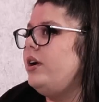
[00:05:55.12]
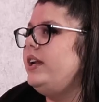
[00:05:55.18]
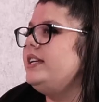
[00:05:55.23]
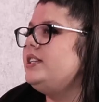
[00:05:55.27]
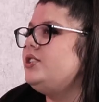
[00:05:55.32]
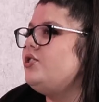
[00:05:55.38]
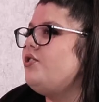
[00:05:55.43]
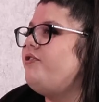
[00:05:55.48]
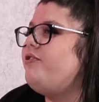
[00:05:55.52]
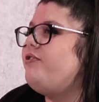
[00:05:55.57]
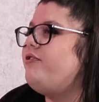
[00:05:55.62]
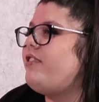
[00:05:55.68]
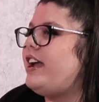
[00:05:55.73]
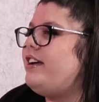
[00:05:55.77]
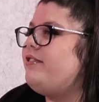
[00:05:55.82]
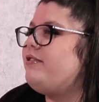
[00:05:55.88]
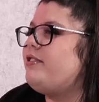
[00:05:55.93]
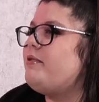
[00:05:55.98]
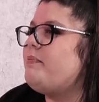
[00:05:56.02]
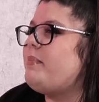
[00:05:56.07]
is your
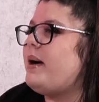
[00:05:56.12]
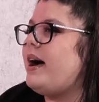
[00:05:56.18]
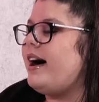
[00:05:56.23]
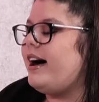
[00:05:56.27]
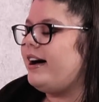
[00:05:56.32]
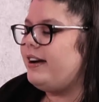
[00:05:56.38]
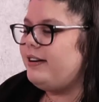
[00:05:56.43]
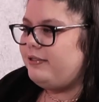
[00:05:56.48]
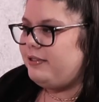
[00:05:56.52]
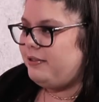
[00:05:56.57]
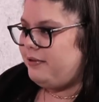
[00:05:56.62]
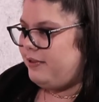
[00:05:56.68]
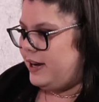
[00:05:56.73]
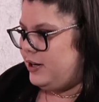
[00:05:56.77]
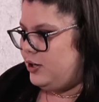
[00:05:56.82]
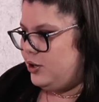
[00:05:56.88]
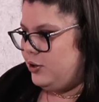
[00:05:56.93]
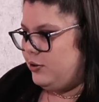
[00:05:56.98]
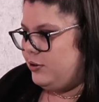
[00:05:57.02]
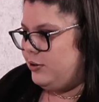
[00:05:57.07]
favorite part of a
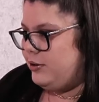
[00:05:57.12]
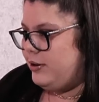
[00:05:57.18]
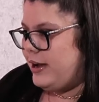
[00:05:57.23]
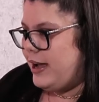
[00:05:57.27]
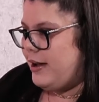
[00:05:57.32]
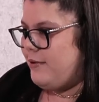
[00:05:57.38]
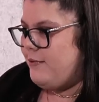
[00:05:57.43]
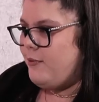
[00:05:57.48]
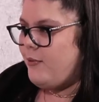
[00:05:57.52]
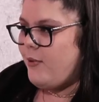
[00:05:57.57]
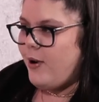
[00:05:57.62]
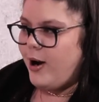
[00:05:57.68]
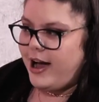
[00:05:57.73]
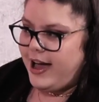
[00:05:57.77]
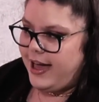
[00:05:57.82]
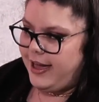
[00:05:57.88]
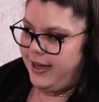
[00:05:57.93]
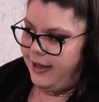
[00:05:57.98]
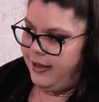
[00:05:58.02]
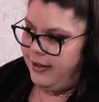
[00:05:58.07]
facial and why?